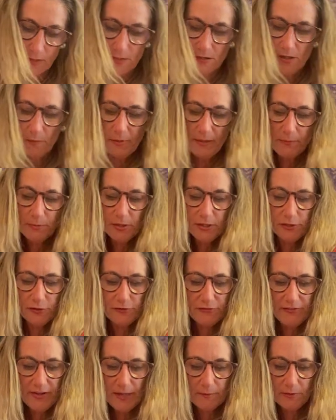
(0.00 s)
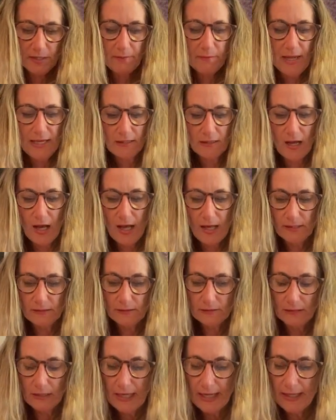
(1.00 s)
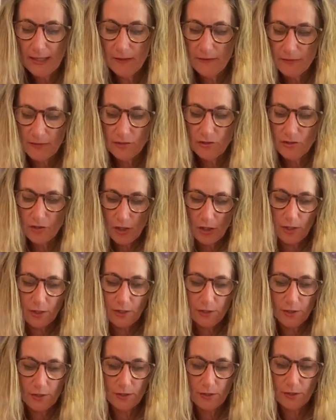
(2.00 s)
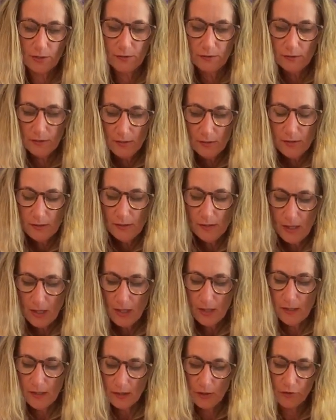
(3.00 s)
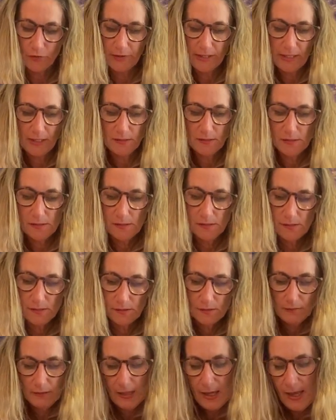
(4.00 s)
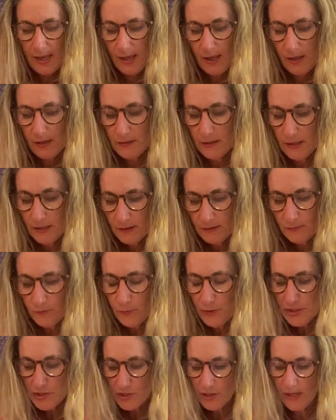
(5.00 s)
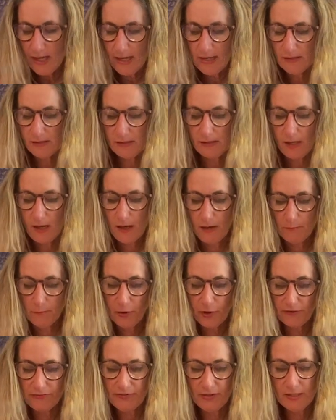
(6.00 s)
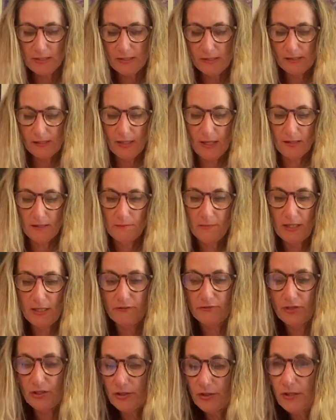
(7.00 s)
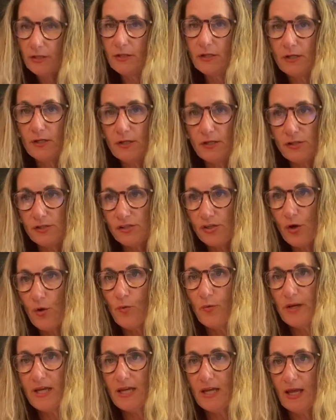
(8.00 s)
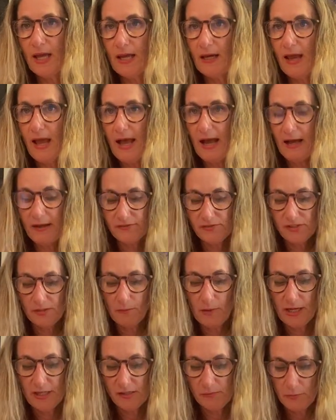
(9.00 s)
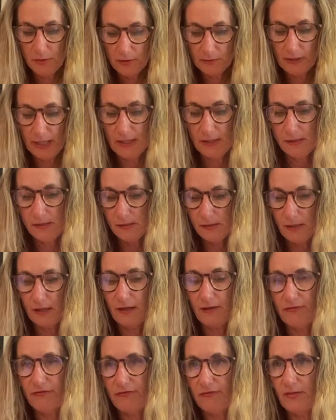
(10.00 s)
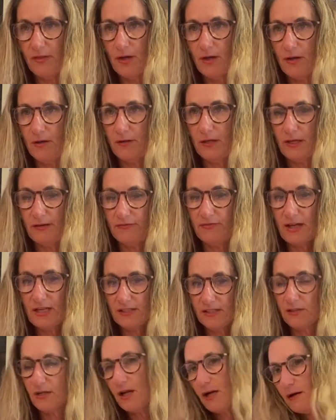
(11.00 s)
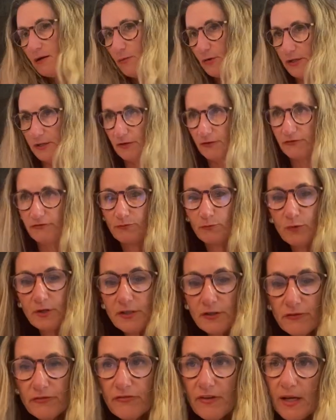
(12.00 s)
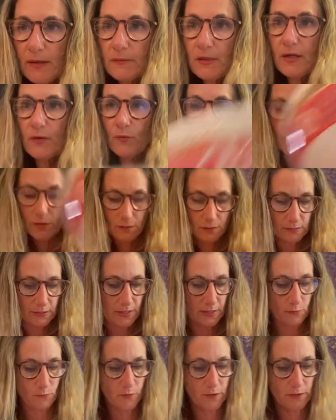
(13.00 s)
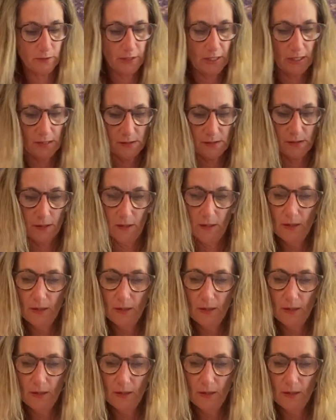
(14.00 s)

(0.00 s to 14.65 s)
Some people in your family may not like the darker uh, greens, and in which case um, perfect is the enemy of good. So we can have some iceberg lettuce if the if that's kind of what your what your family will will eat.